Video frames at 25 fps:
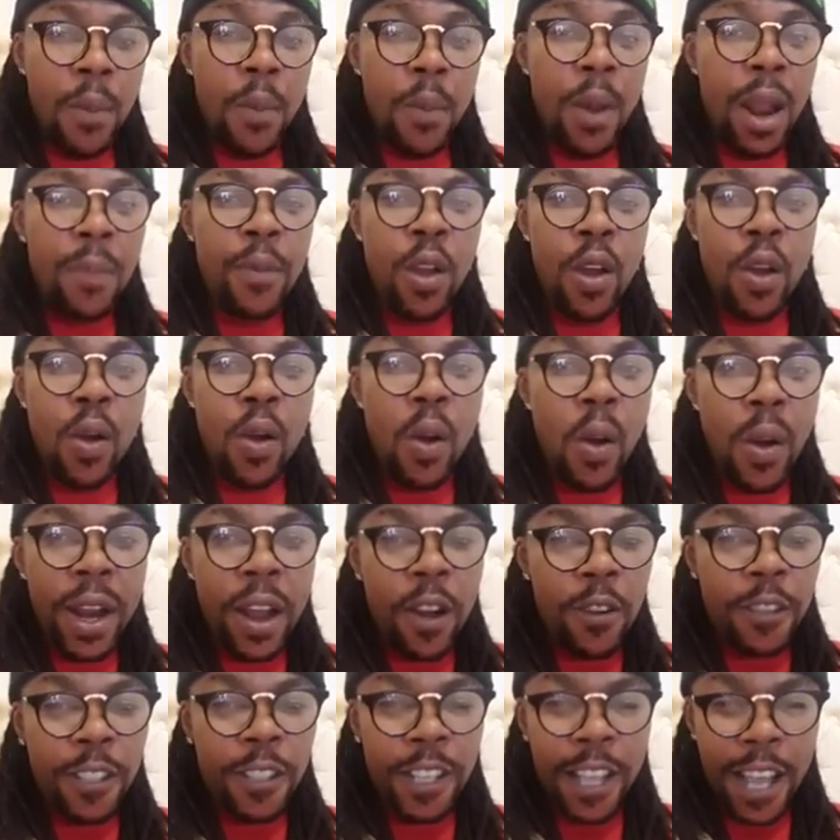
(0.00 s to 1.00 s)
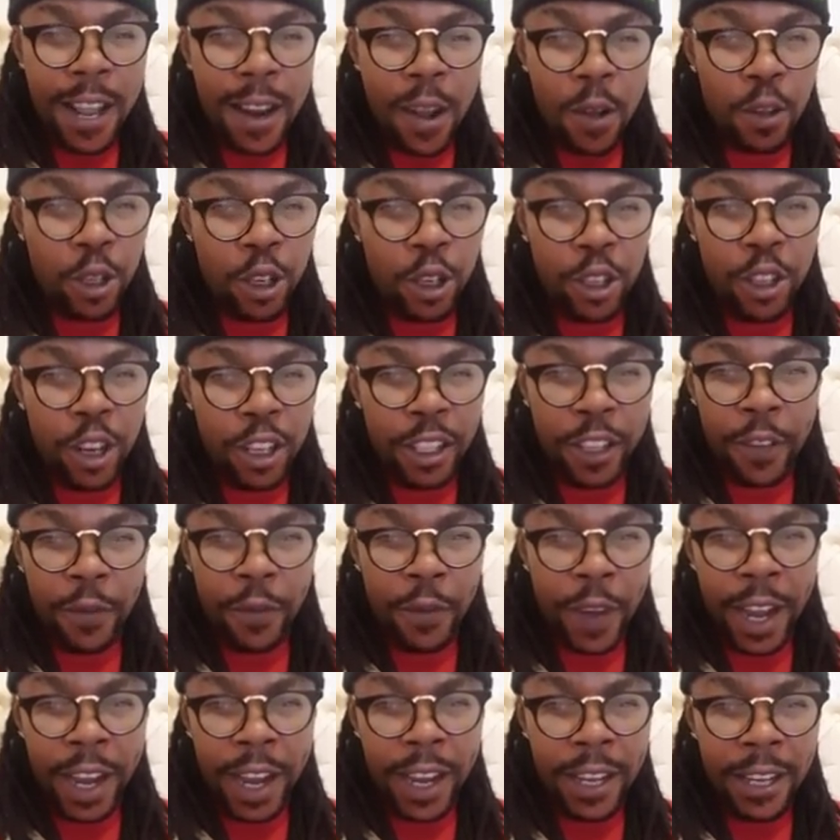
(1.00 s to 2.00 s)
But I'm not going out here now to
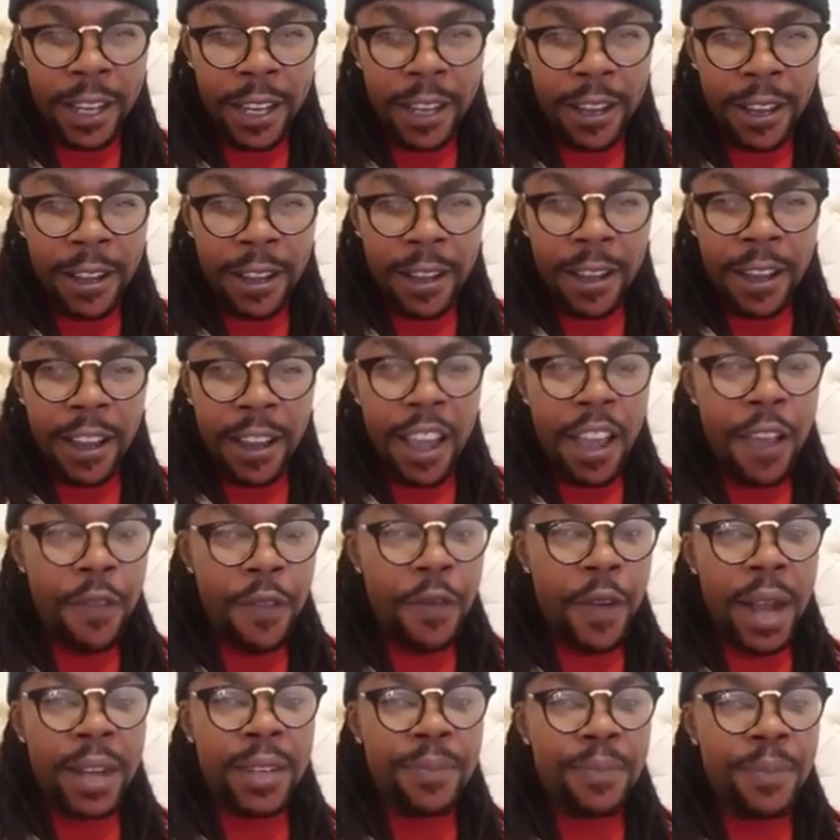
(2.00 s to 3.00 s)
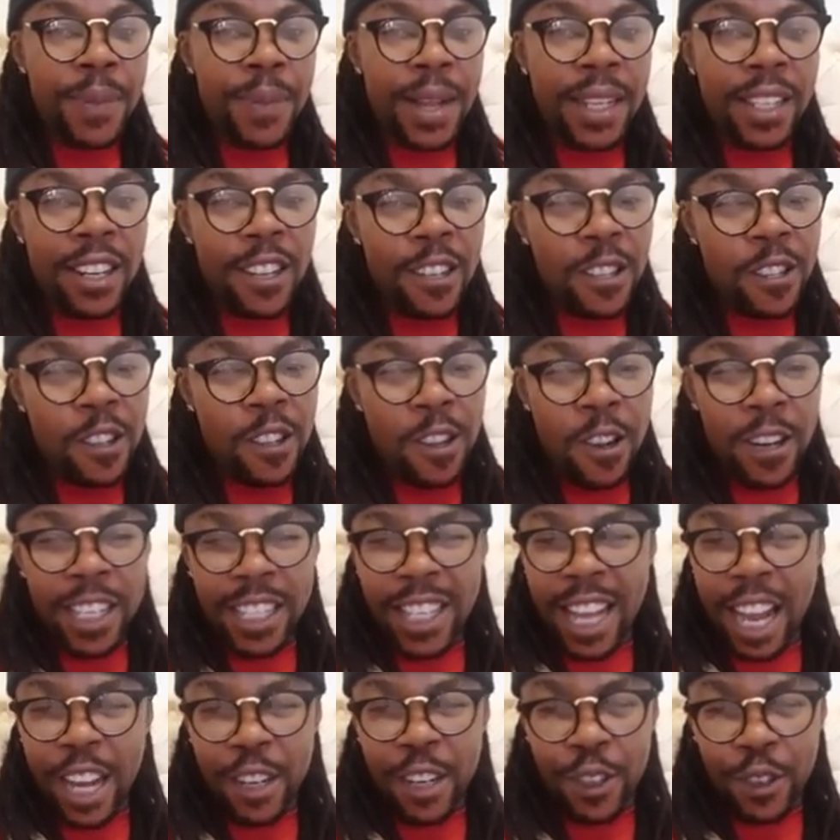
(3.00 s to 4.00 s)
justify if Ambassador Dion
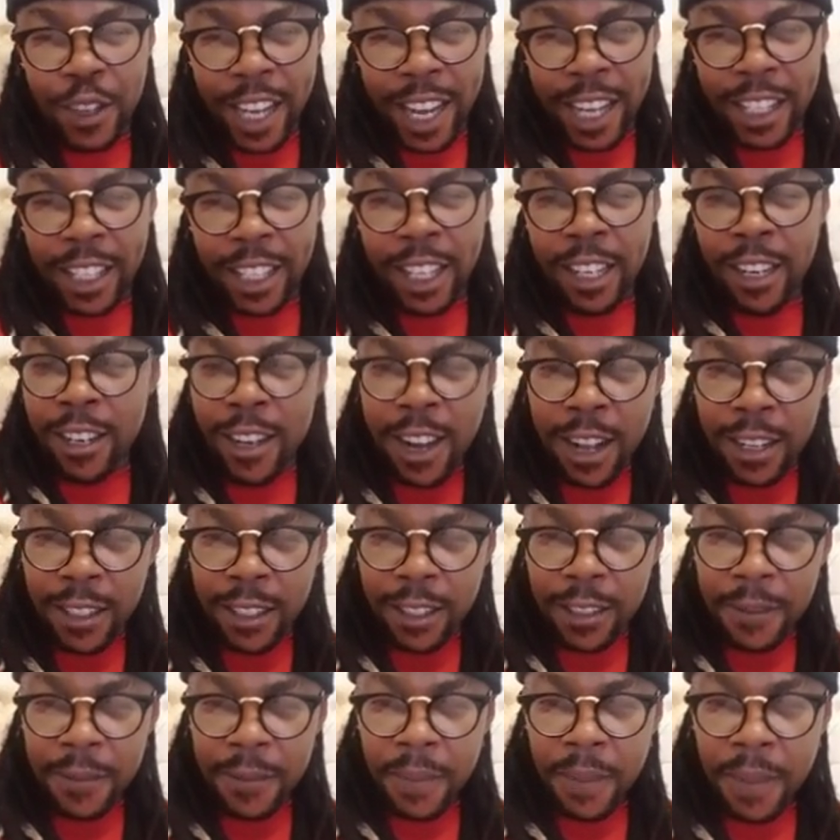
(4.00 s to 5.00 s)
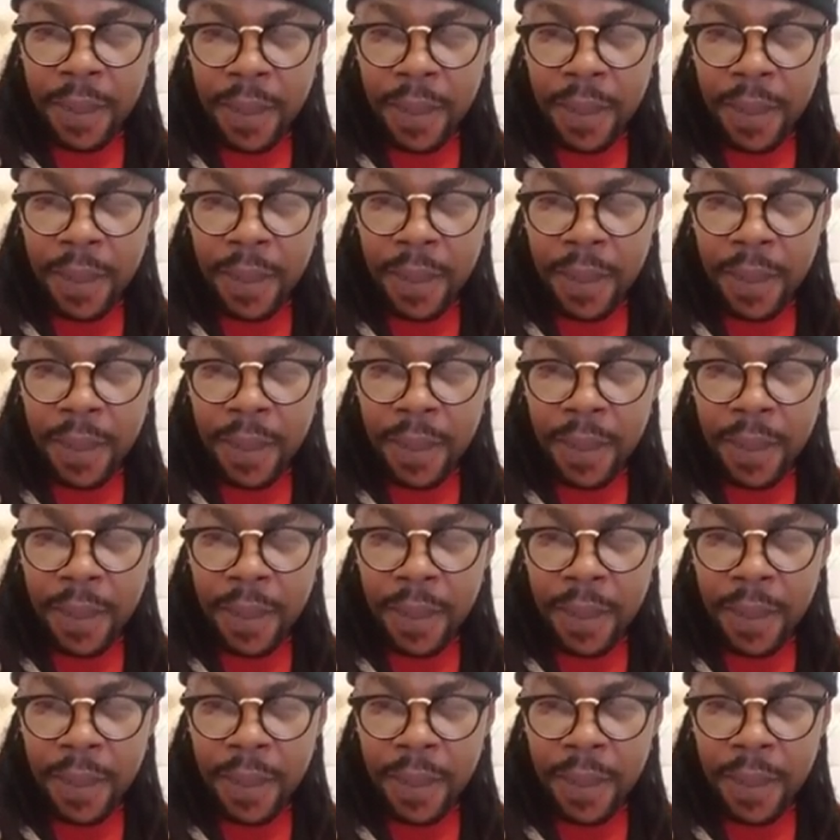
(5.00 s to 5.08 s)
is educated or not.